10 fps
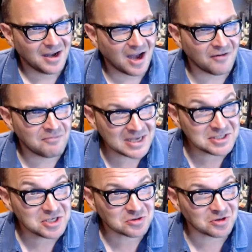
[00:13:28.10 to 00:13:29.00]
of
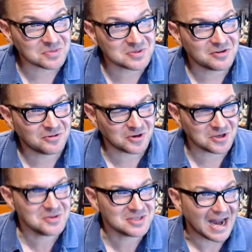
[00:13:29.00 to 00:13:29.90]
message groups for
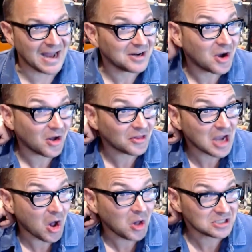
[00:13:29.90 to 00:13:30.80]
Usenet called
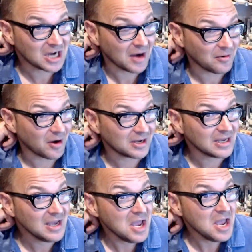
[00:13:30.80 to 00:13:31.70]
the alt
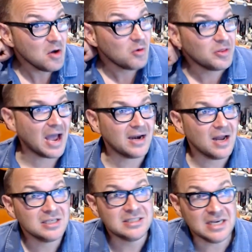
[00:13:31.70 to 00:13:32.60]
hierarchy that
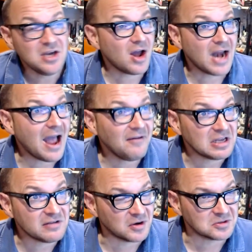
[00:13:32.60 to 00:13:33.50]
did not have
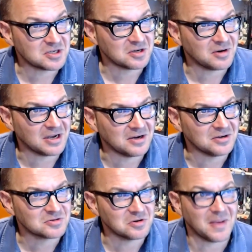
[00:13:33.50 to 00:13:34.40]
any votes to create a
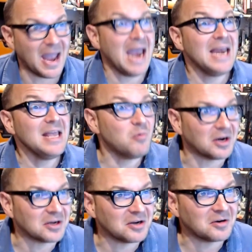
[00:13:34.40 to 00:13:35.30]
newsgroup.
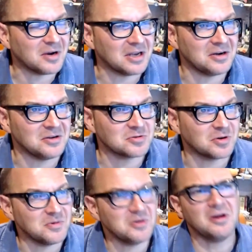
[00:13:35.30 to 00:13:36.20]
Anyone could create a
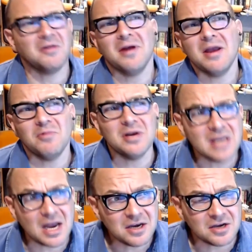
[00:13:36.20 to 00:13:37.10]
newsgroup. You could create
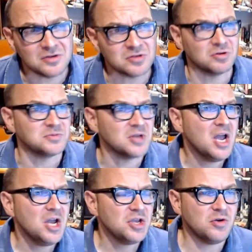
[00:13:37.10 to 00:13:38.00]
redundant newsgroups.
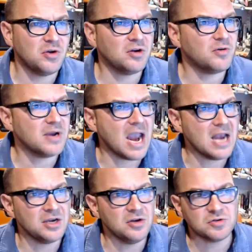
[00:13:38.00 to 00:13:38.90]
You could
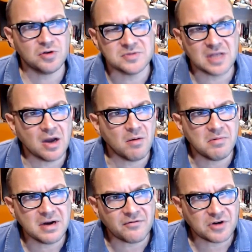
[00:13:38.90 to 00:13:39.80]
create newsgroups that no
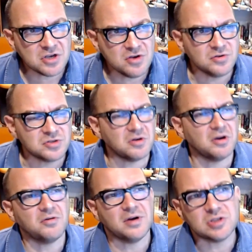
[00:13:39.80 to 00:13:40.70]
one would ever use. You
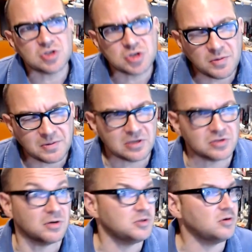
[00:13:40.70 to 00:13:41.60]
could create stupid
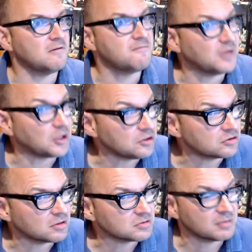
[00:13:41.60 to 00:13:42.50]
newsgroups. You could fill
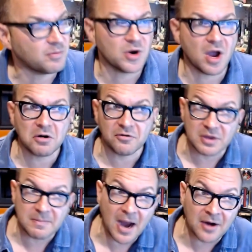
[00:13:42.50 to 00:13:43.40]
newsgroups with
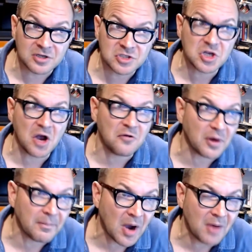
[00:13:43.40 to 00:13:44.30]
pornography, pirated
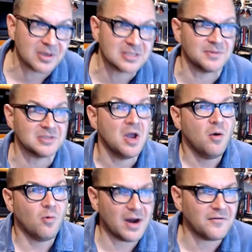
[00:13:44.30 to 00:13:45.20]
software, bomb recipes,
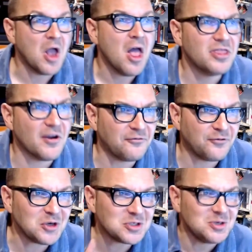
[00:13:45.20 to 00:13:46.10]
whatever. The
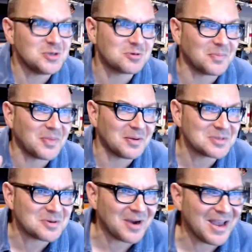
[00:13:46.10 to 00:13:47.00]
first newsgroup that
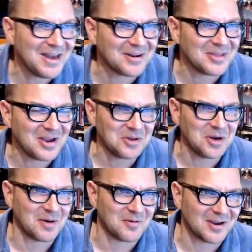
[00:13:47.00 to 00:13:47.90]
was created on the alt
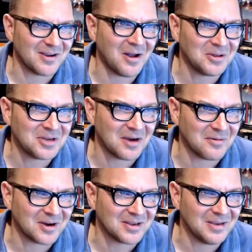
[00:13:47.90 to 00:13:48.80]

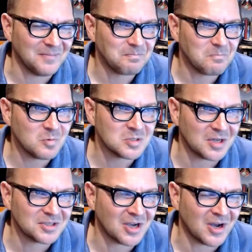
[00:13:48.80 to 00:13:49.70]
hierarchy was
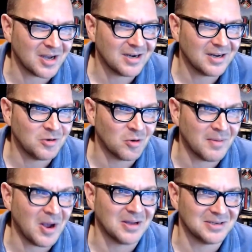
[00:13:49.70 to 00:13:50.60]

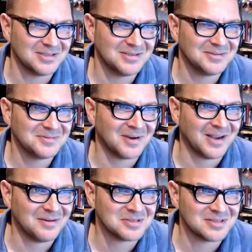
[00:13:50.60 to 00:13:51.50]
alt.gourmand,
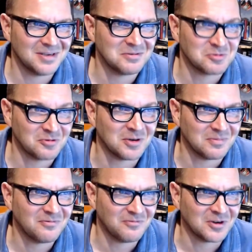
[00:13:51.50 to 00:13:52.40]
right? It was for
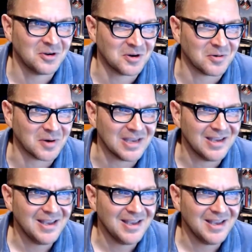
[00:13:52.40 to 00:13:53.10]
cookery.